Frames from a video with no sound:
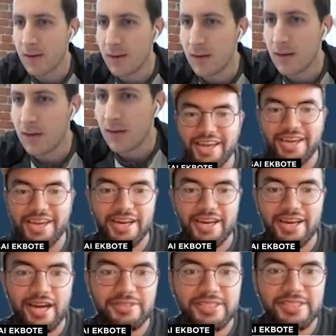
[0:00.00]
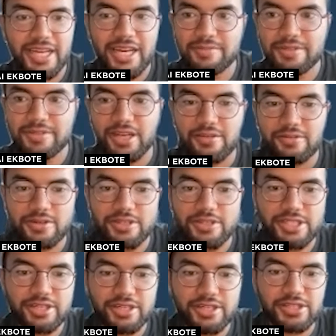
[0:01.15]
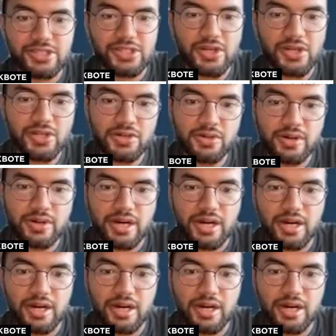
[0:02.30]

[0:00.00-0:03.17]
Yeah, hi, I'm Sai. I'm a software engineer at Solo.